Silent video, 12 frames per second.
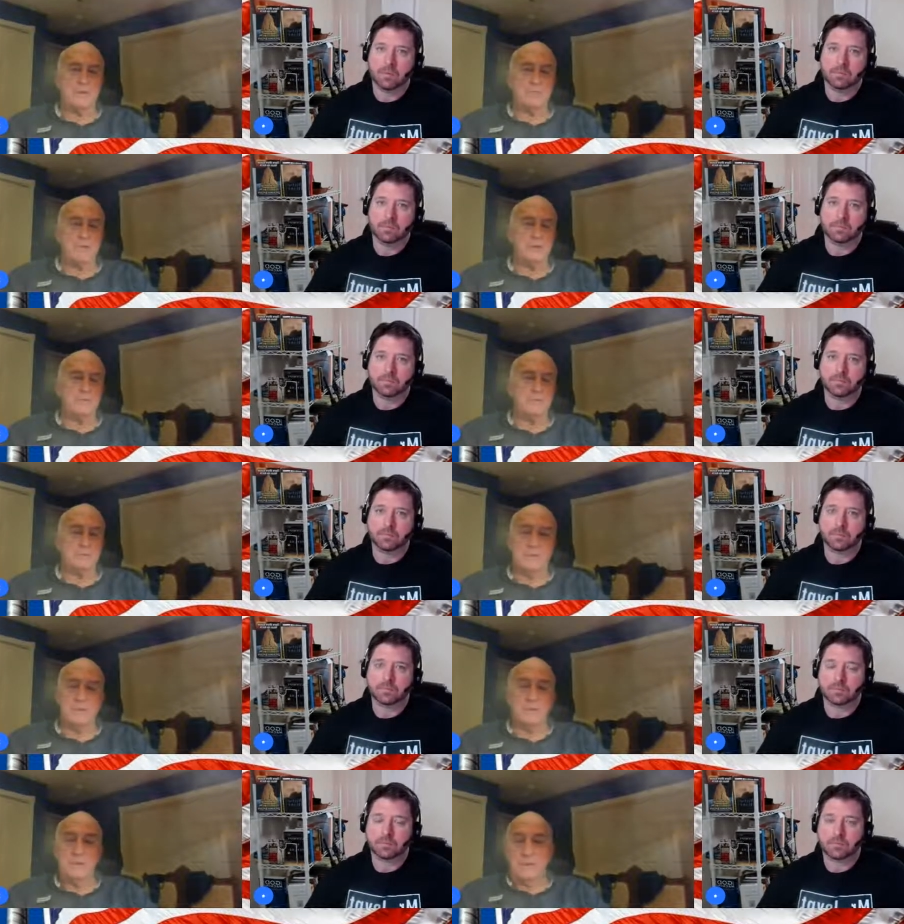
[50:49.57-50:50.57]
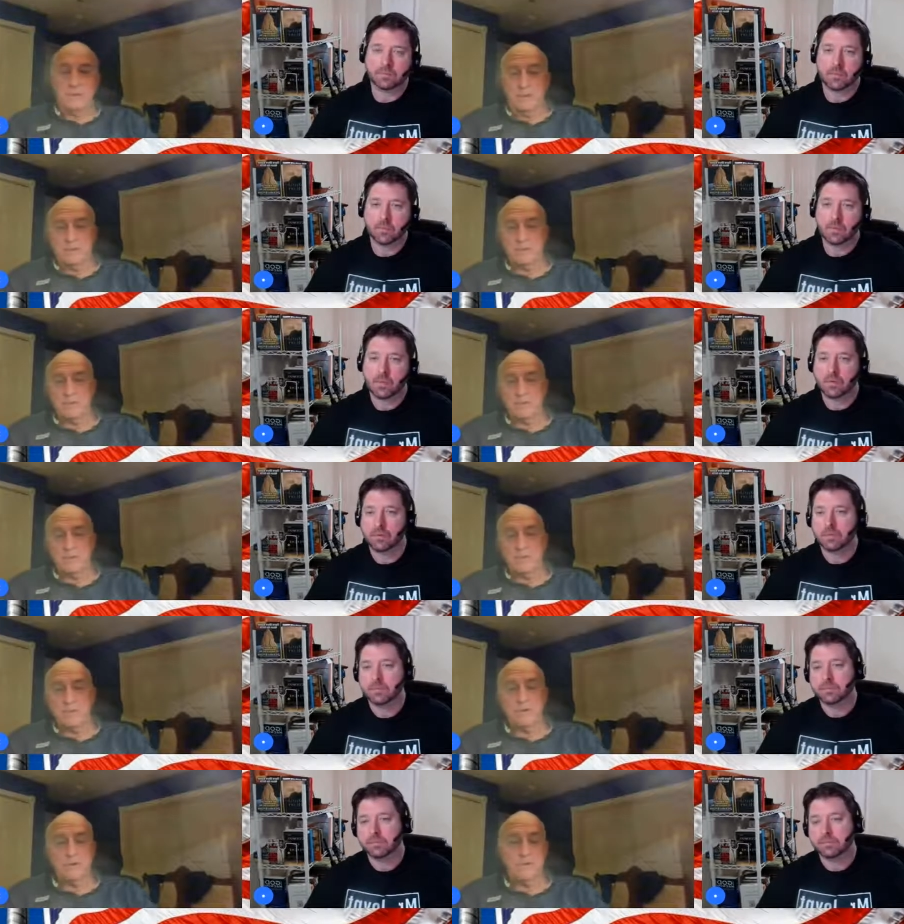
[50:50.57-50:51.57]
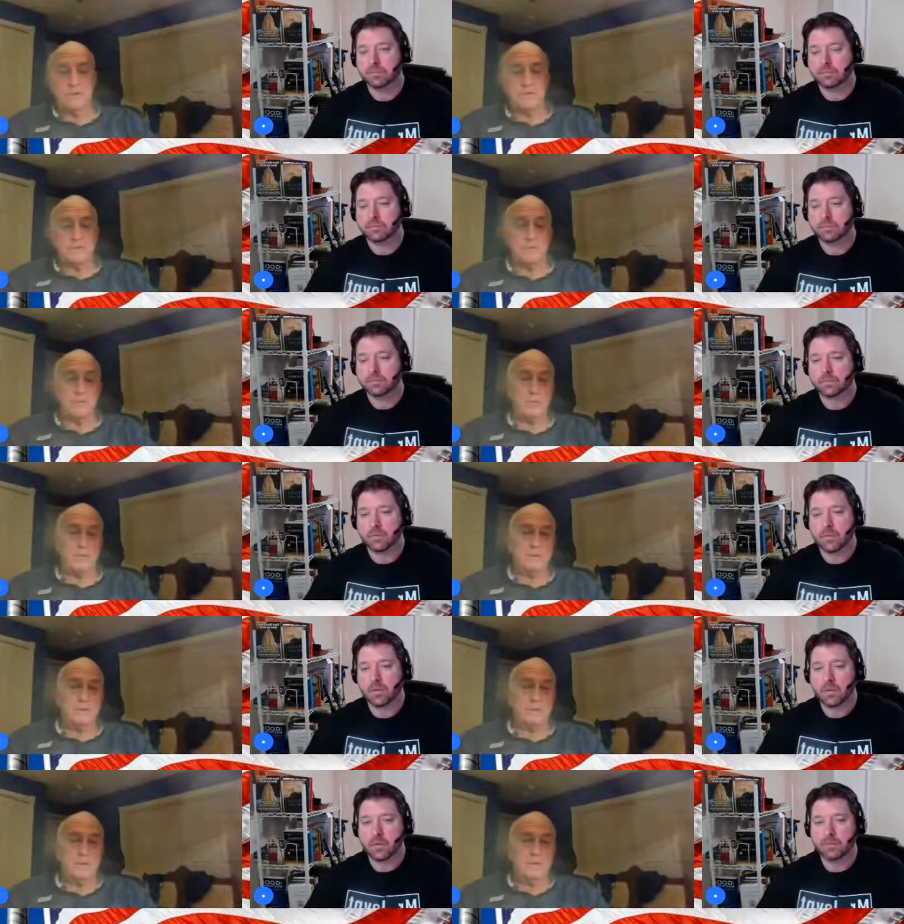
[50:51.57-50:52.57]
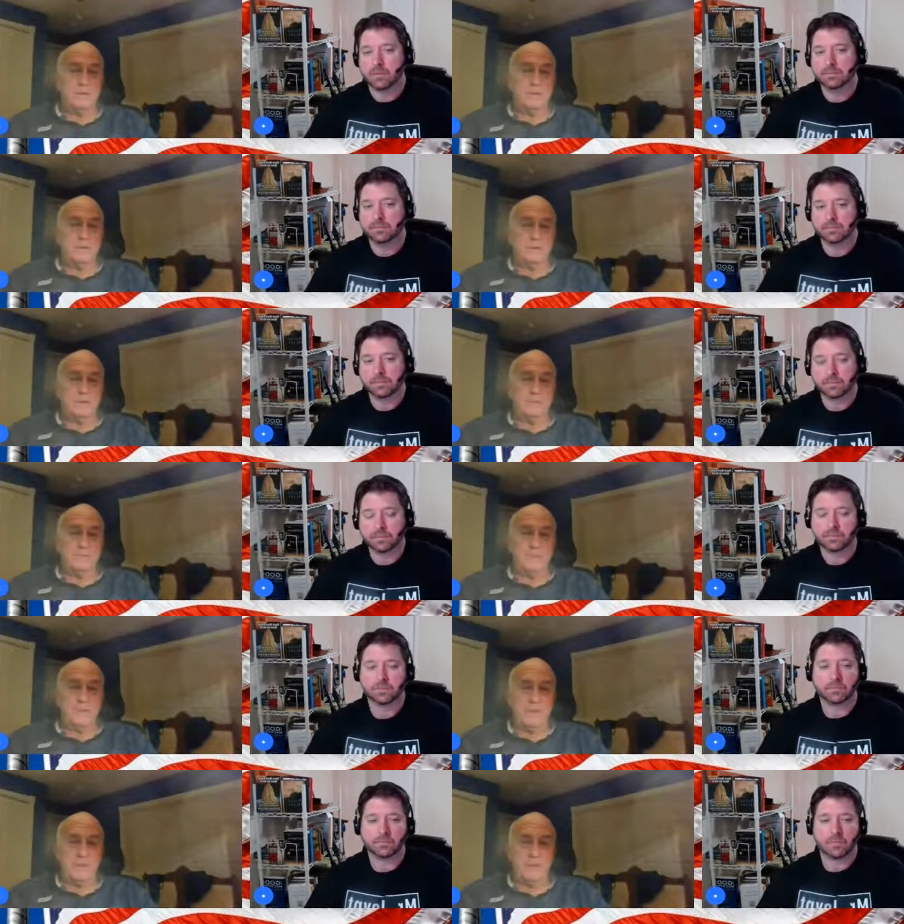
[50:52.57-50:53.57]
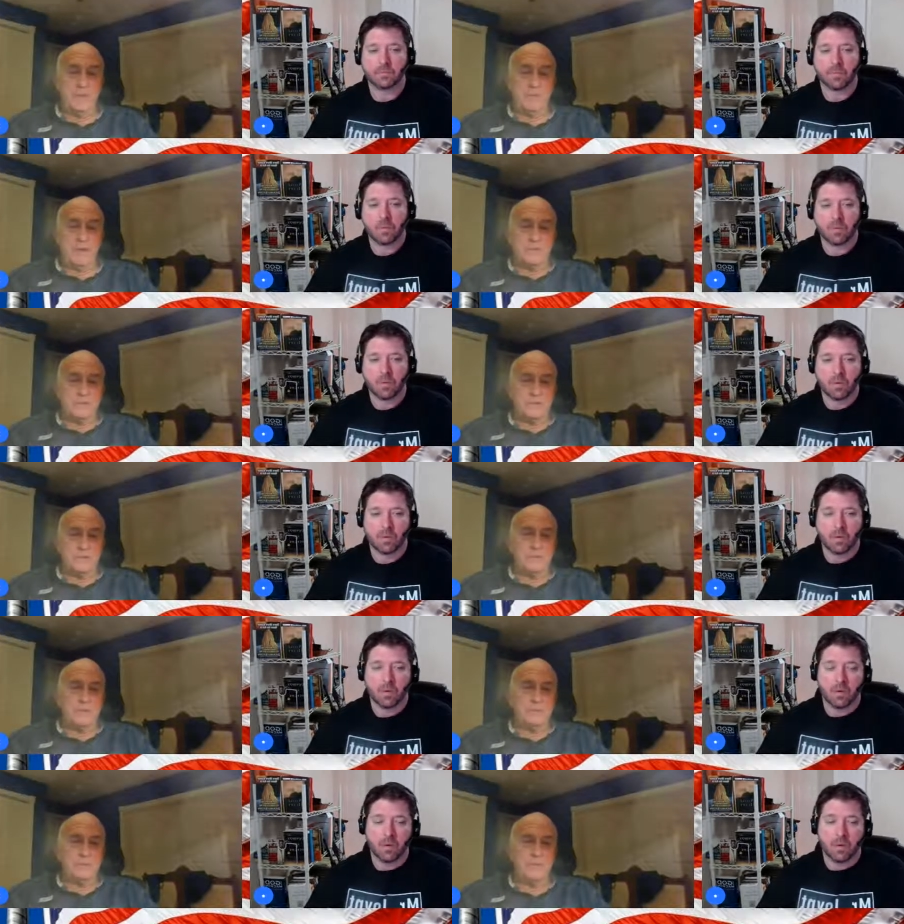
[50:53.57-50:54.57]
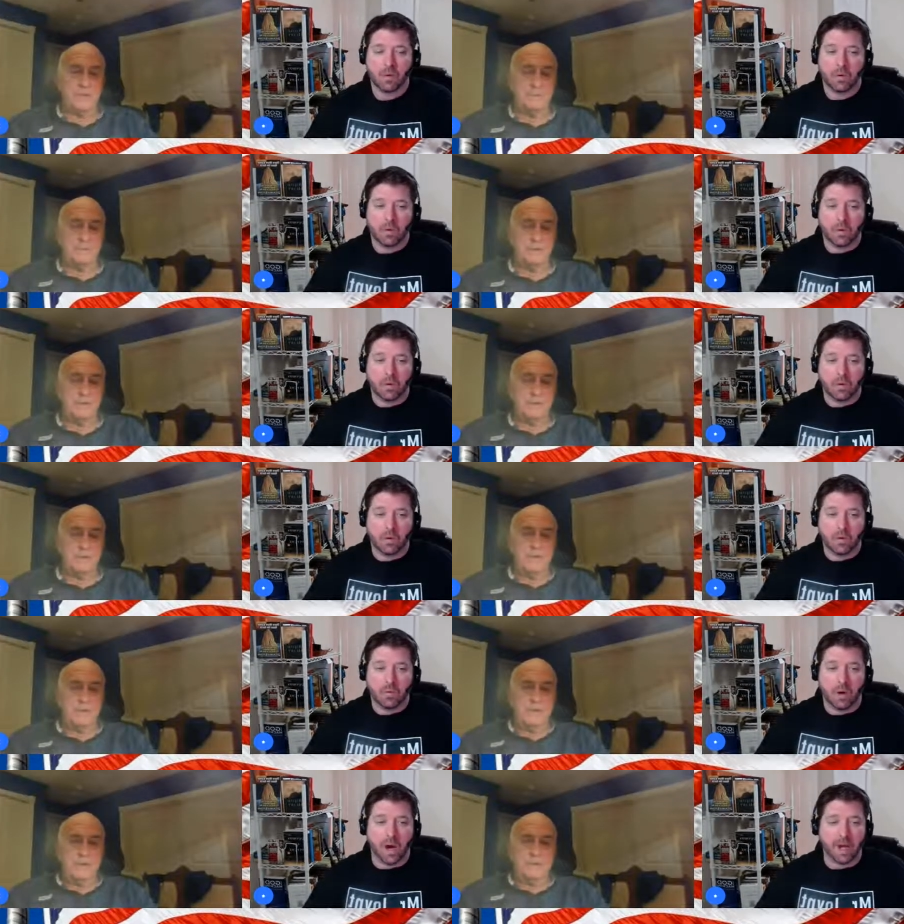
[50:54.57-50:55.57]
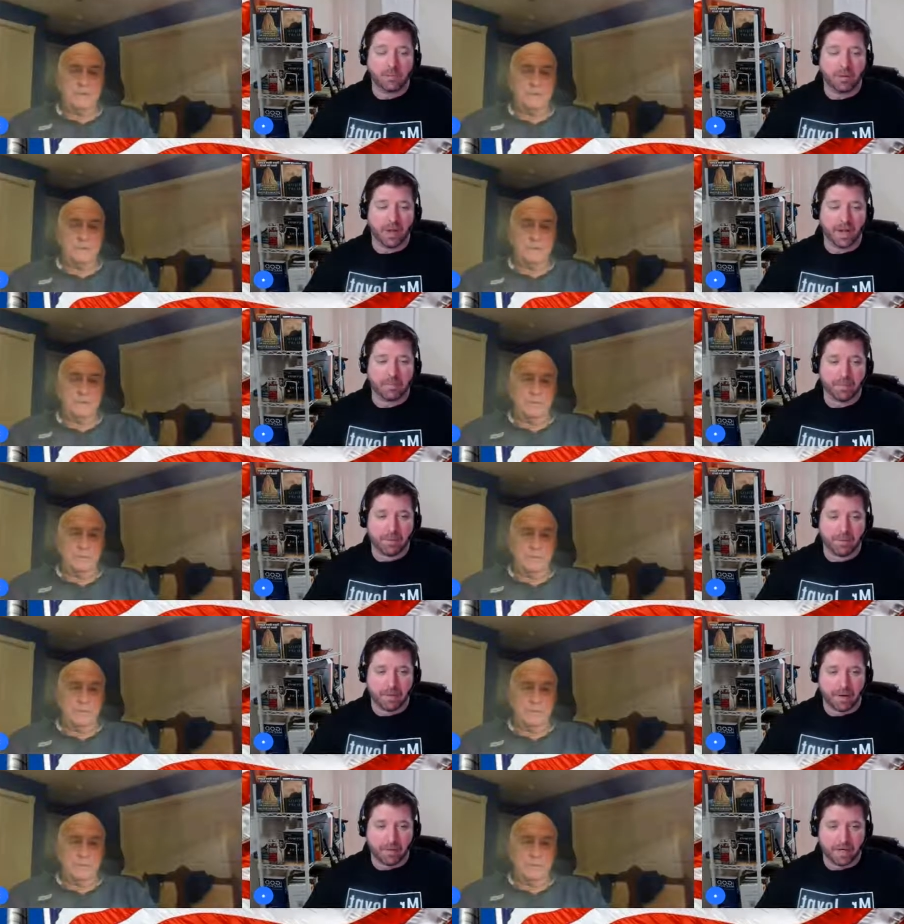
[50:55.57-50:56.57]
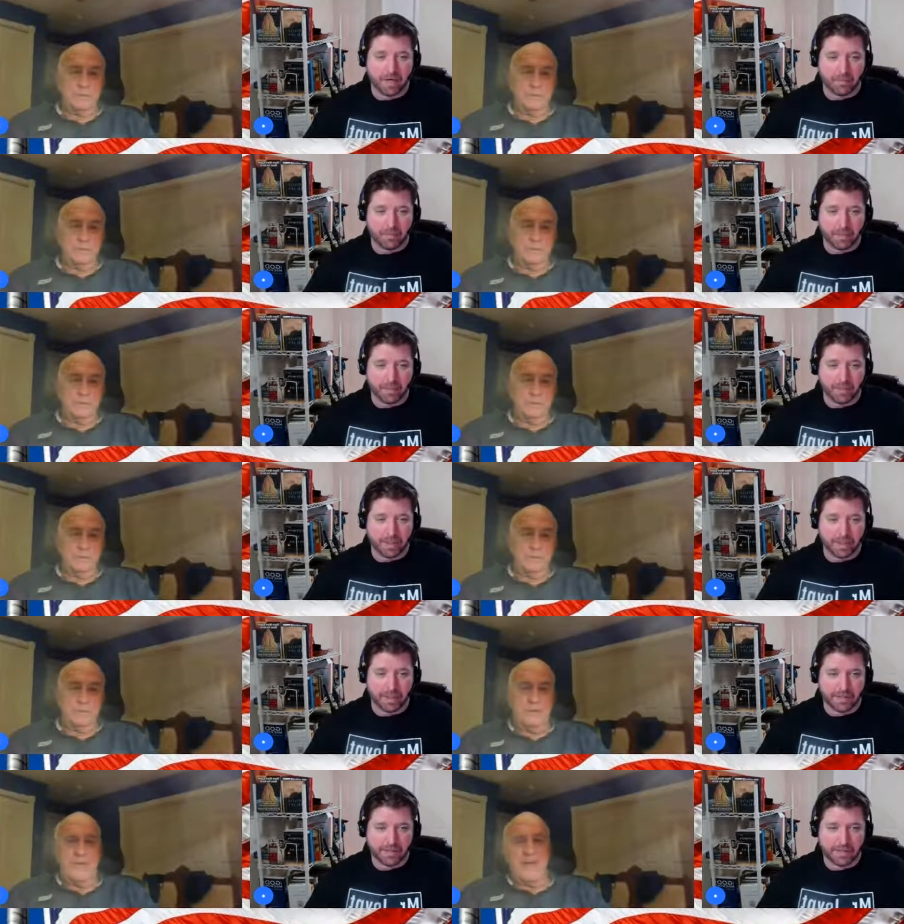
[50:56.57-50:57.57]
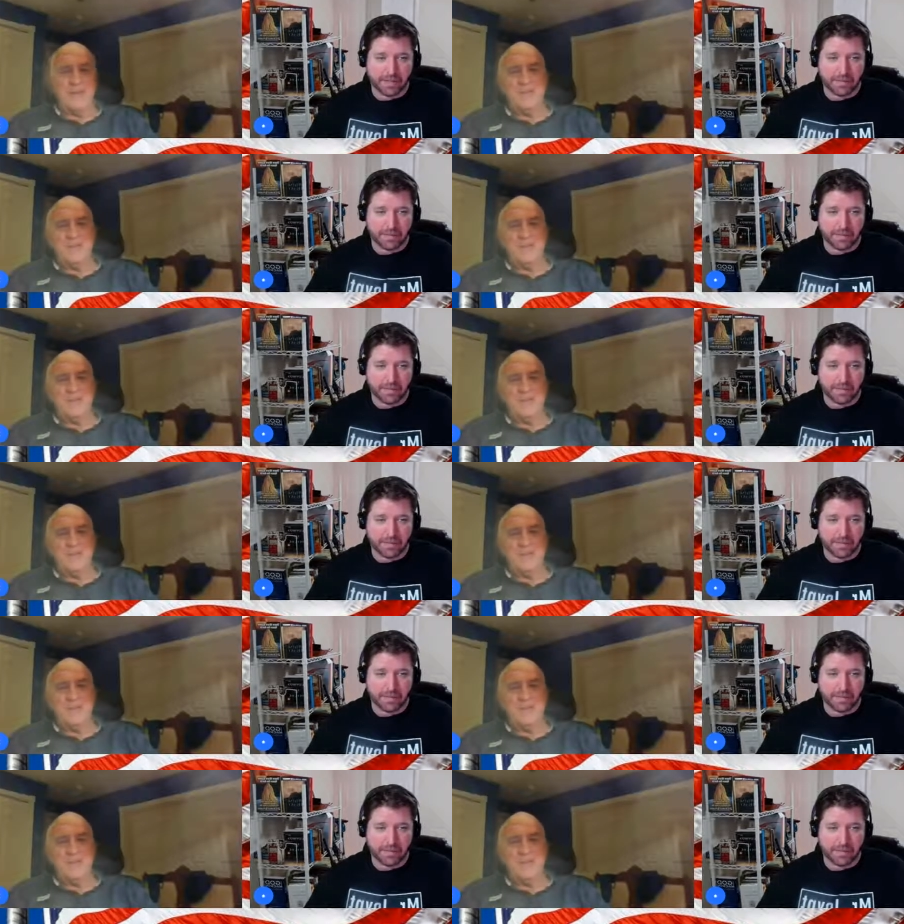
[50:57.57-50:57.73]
Speaker 1: very proud of him. There there is a recording of it somewhere, um, and I watched it a couple times.
Speaker 2: Well, I'd play it, but we probably get removed again. Yeah,